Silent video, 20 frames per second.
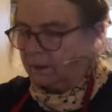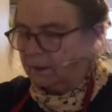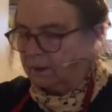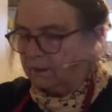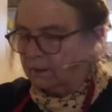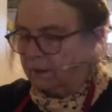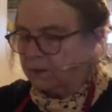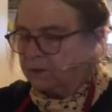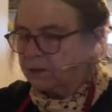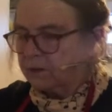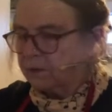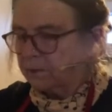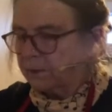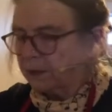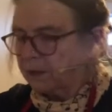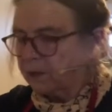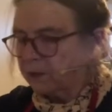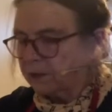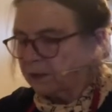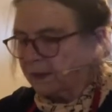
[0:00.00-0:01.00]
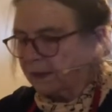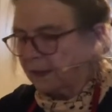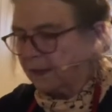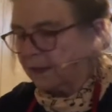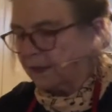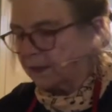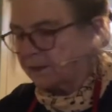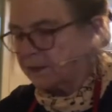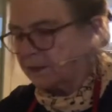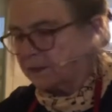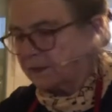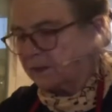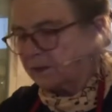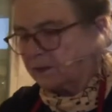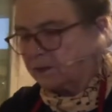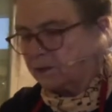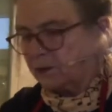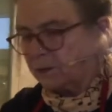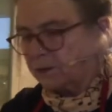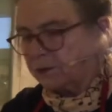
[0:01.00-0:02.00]
When I was doing my cooking classes, this
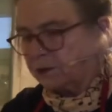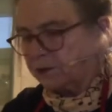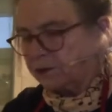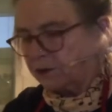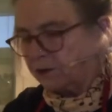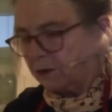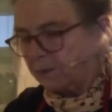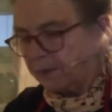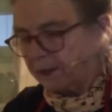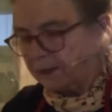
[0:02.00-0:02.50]
is always a job